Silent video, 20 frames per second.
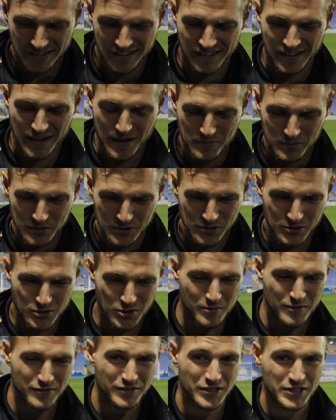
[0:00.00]
uh, happy to
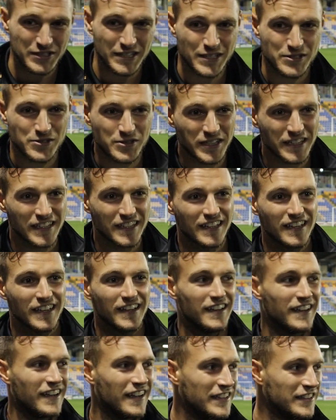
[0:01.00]
score my first hat trick,
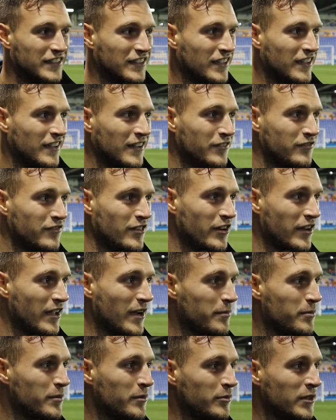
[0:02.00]
and uh, very
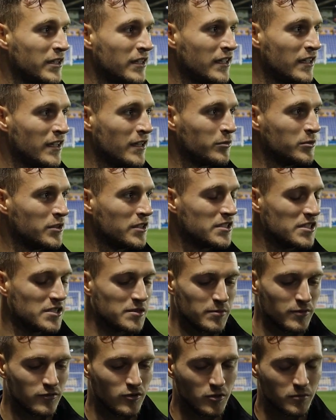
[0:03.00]
happy with uh, with the
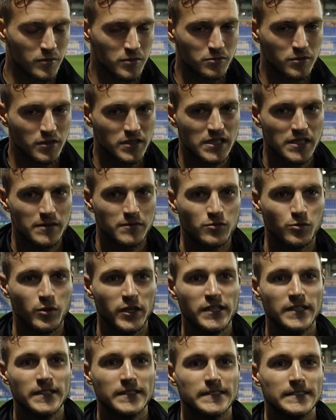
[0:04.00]
team's performance, with the team's
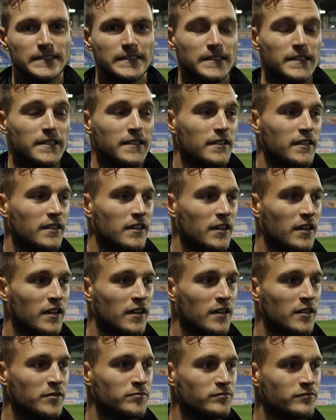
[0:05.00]
win,
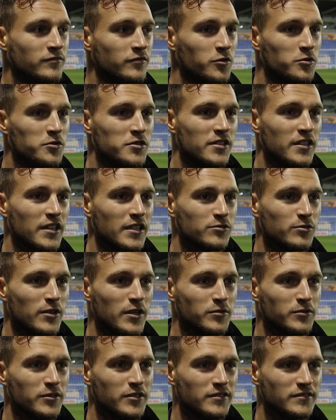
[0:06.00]
um, through to the next
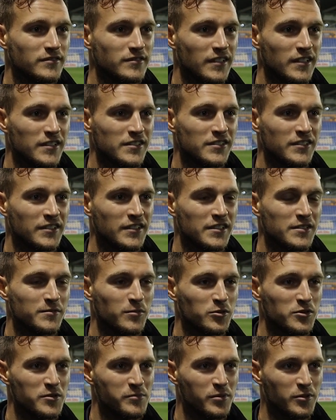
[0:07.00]
round. That's uh, that's the
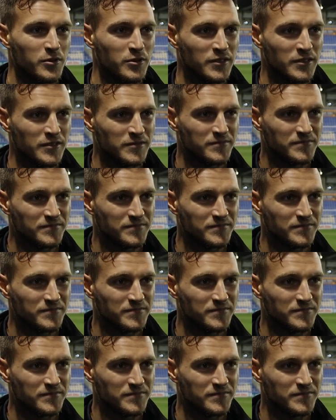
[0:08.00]
most important.